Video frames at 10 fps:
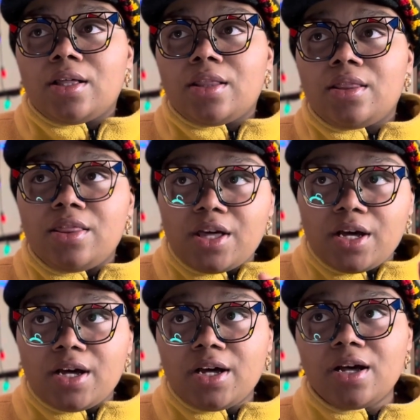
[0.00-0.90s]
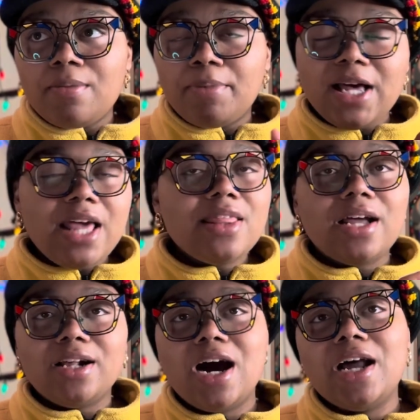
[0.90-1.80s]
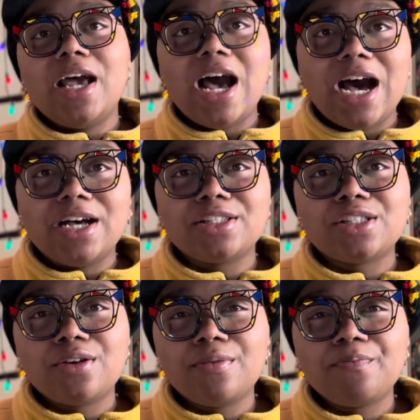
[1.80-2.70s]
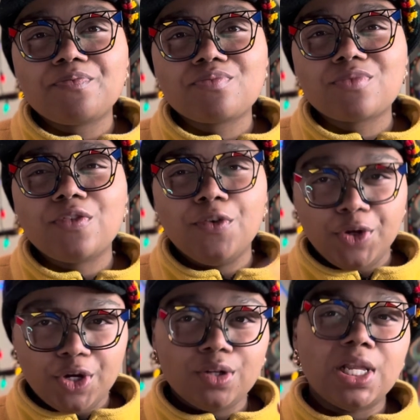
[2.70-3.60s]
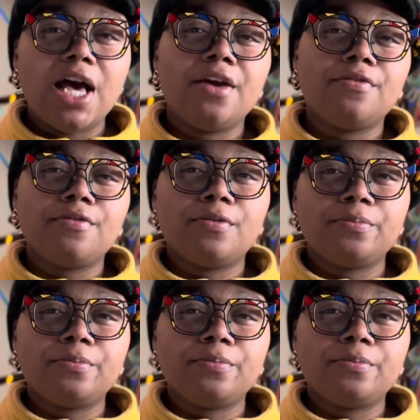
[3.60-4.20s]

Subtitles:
the plan that God has for your life